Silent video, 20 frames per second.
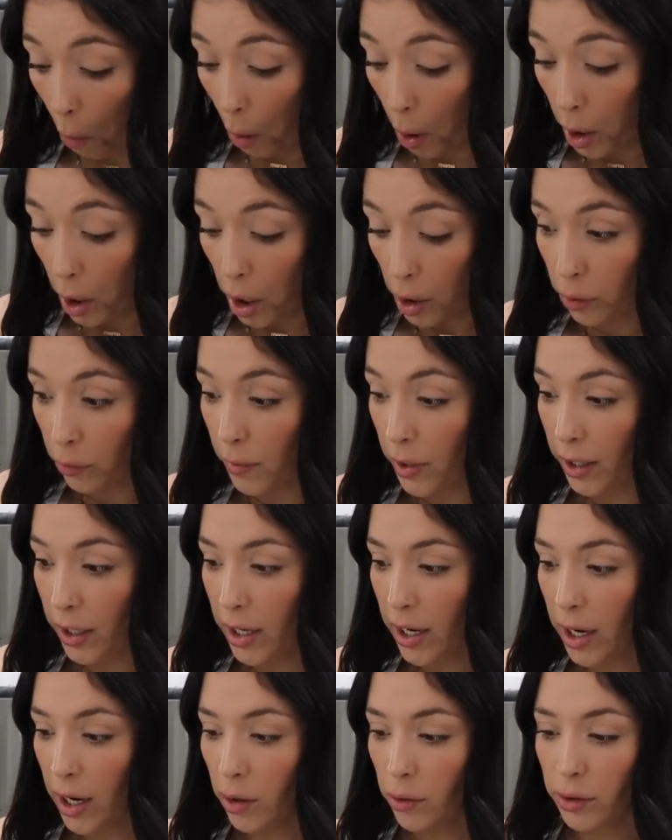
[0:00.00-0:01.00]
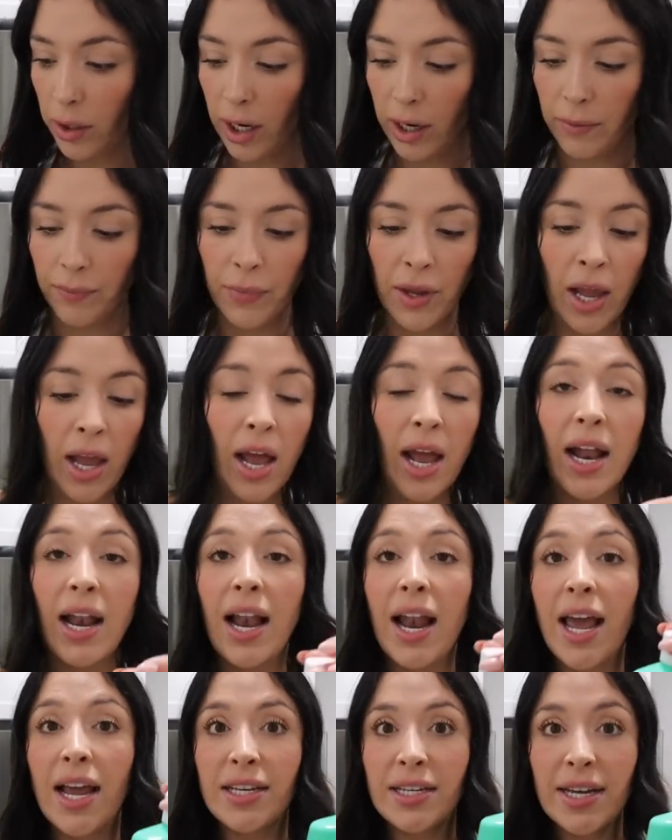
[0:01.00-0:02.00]
en la máquina ya lo tiré.
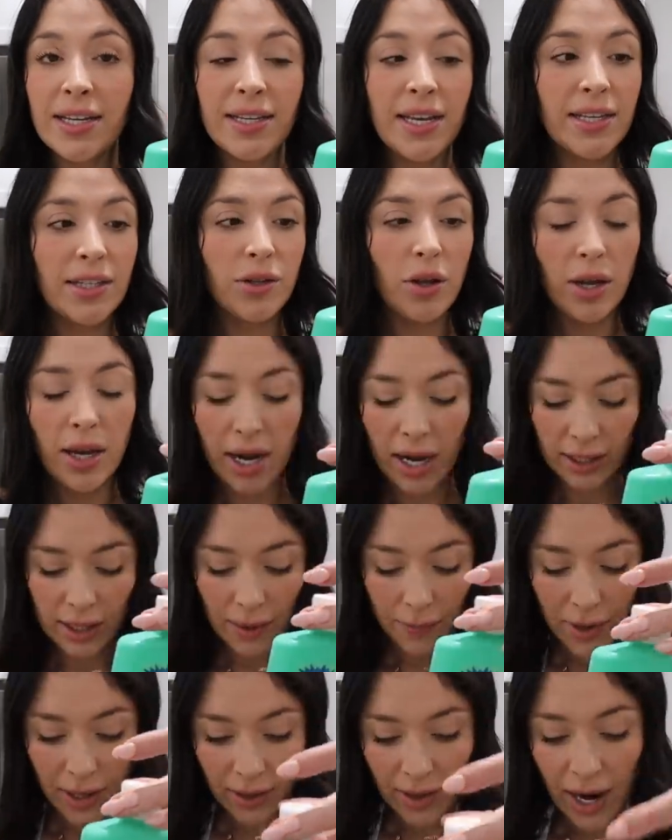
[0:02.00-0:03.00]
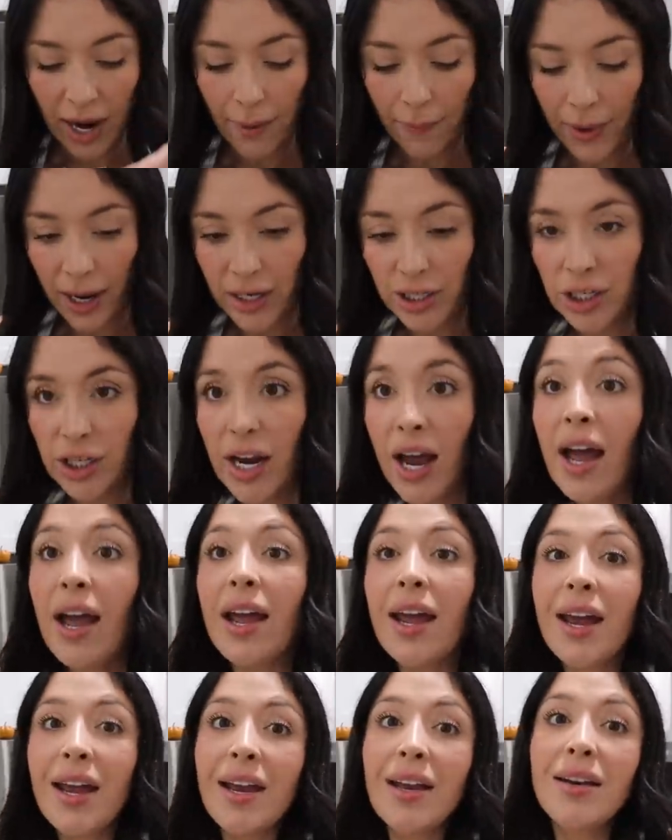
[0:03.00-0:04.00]
Le echas esto directamente a la
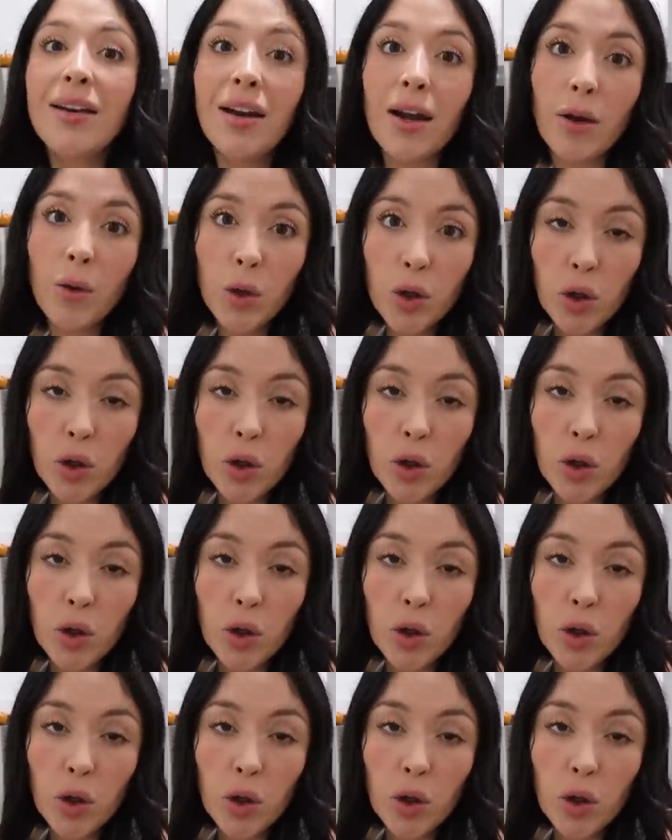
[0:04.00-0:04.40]
mancha and